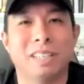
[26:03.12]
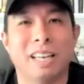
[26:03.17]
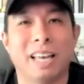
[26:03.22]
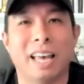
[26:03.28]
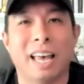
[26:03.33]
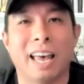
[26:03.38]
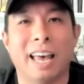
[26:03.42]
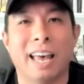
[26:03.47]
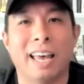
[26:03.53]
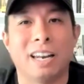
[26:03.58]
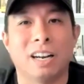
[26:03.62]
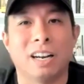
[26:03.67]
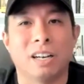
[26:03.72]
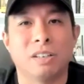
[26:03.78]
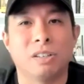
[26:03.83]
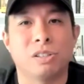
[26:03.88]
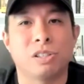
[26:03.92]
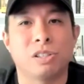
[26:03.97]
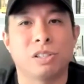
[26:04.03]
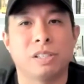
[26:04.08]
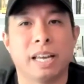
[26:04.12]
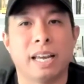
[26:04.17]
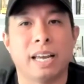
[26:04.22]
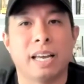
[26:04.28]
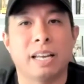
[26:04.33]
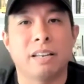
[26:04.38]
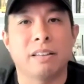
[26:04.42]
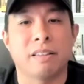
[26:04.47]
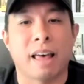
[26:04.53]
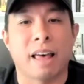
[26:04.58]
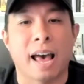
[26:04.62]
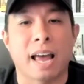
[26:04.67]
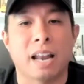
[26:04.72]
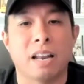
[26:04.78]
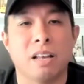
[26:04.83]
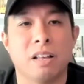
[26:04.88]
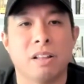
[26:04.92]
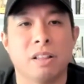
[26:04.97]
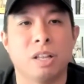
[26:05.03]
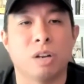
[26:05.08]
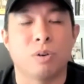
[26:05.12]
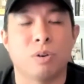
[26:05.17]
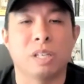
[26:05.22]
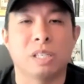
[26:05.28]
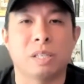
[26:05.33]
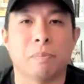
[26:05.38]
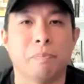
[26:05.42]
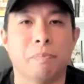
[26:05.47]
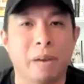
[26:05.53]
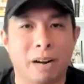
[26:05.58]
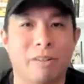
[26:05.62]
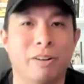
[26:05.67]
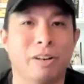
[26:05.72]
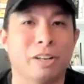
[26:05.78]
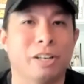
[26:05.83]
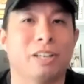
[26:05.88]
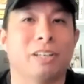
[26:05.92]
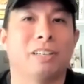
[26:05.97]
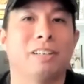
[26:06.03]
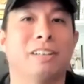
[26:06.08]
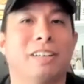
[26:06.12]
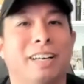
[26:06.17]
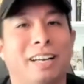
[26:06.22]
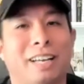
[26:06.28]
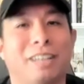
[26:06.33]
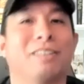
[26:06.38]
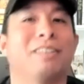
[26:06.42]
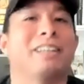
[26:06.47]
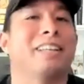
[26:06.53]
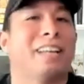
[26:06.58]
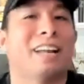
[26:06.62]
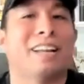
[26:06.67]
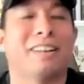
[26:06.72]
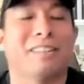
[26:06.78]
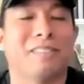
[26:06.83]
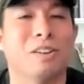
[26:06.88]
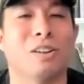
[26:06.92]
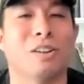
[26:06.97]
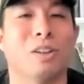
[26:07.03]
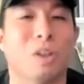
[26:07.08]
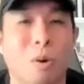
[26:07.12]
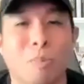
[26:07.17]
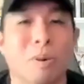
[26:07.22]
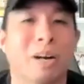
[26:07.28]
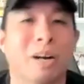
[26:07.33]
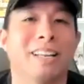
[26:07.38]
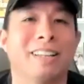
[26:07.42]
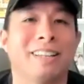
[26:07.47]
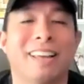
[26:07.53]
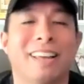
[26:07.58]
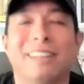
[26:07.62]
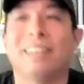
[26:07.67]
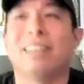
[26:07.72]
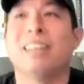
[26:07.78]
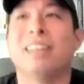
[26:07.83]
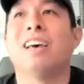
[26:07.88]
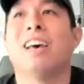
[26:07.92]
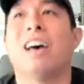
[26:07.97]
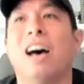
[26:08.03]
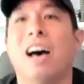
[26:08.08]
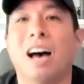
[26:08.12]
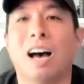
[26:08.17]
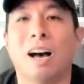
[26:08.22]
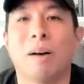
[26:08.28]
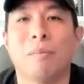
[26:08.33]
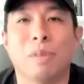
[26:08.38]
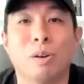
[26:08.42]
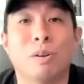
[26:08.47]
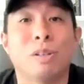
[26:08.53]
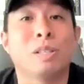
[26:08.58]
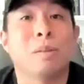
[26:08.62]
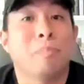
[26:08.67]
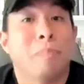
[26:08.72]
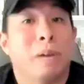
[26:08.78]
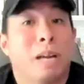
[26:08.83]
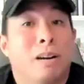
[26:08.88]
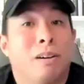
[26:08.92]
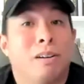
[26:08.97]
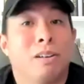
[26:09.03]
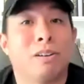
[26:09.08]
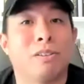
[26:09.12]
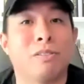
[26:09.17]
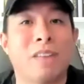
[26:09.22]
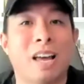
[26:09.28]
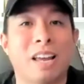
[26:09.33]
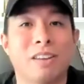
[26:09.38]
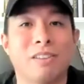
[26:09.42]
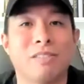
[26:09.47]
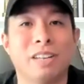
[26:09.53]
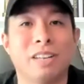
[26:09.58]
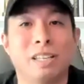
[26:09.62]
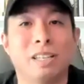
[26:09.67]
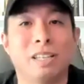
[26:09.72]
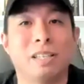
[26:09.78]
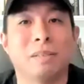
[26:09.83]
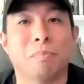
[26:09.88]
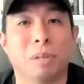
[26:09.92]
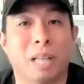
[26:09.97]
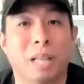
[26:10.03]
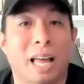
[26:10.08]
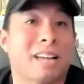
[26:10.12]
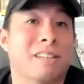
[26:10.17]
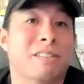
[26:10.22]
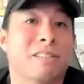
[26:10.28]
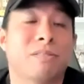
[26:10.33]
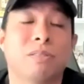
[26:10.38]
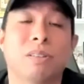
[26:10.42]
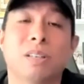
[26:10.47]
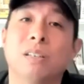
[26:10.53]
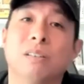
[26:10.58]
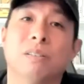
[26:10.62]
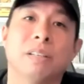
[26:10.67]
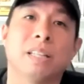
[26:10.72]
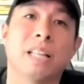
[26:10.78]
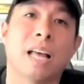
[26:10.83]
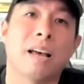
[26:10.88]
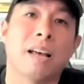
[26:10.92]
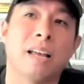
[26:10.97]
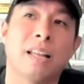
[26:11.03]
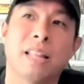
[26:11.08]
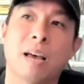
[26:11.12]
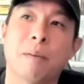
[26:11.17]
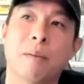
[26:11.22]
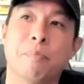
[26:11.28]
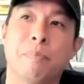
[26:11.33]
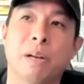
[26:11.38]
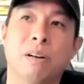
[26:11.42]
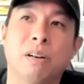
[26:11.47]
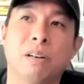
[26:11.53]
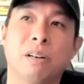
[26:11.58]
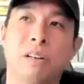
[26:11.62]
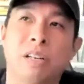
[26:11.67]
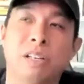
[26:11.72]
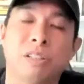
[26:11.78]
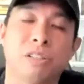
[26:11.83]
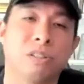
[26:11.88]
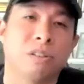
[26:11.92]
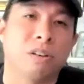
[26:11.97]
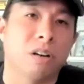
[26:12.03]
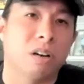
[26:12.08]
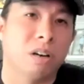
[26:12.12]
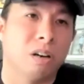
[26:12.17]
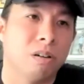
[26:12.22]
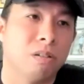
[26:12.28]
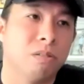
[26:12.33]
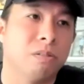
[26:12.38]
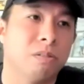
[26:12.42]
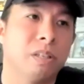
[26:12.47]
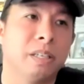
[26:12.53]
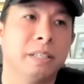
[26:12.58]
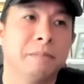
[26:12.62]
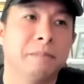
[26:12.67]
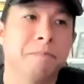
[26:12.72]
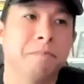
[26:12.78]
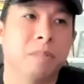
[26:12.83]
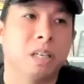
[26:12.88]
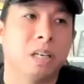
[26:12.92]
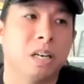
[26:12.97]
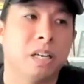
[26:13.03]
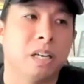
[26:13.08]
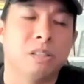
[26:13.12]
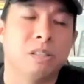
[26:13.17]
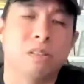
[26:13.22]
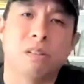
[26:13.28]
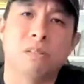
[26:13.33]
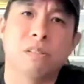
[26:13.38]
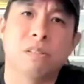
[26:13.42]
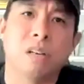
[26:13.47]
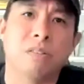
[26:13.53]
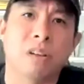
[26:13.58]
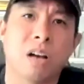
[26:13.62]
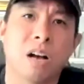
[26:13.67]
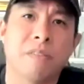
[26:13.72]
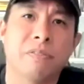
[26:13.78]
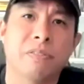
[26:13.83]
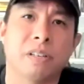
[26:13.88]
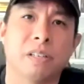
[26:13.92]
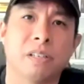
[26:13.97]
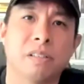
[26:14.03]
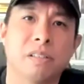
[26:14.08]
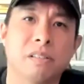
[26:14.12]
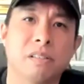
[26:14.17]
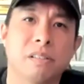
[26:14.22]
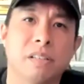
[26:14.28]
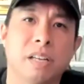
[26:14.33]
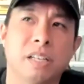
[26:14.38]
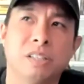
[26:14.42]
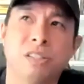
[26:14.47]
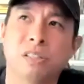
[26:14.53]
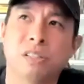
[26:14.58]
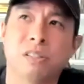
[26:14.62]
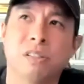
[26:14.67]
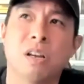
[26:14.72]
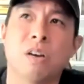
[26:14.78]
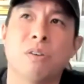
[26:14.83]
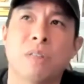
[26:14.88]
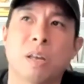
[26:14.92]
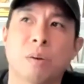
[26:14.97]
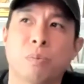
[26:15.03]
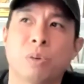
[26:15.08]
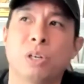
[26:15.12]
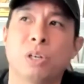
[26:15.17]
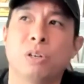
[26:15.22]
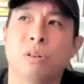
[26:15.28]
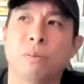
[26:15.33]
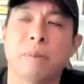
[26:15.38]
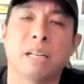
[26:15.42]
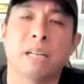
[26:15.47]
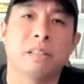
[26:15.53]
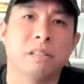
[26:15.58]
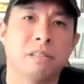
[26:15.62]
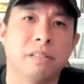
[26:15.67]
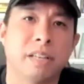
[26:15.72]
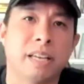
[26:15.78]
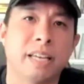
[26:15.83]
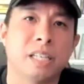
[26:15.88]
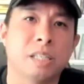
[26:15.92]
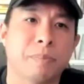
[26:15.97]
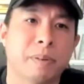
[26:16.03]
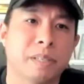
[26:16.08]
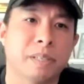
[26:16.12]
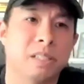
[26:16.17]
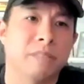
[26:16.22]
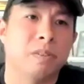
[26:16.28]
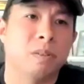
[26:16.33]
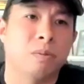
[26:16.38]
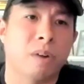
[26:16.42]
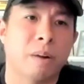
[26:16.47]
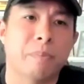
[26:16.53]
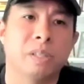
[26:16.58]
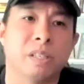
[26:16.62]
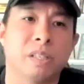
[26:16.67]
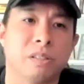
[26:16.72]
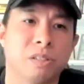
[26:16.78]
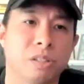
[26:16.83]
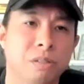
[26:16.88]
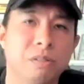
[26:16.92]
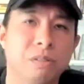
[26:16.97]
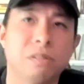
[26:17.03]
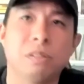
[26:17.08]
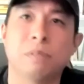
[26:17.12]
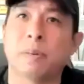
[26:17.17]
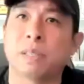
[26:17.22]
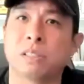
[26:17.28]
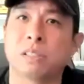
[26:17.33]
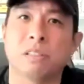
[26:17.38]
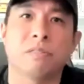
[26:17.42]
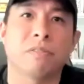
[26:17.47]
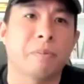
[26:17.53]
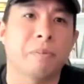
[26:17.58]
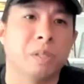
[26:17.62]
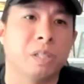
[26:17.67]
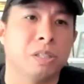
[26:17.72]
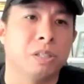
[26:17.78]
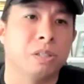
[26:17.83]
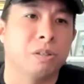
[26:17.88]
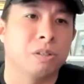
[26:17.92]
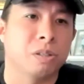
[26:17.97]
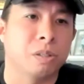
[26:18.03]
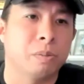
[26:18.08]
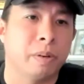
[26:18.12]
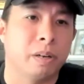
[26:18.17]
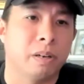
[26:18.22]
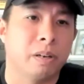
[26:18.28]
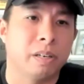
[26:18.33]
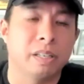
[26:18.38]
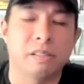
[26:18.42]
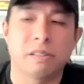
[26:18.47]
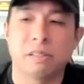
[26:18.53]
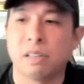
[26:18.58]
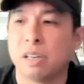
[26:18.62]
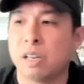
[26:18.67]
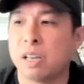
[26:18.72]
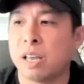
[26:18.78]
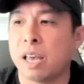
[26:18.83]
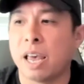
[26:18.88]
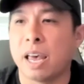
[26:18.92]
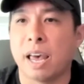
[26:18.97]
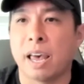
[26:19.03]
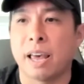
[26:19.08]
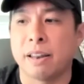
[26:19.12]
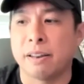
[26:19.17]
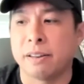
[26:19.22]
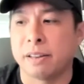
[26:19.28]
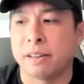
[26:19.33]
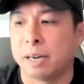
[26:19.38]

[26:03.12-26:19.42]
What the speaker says: and understand that there is a barrier. I don't get that, no pun intended. There is a barrier that you need to blast through, and that barrier is your own self-confidence. And just know that what you're about to say, especially if it represents you, especially if it represents your experience and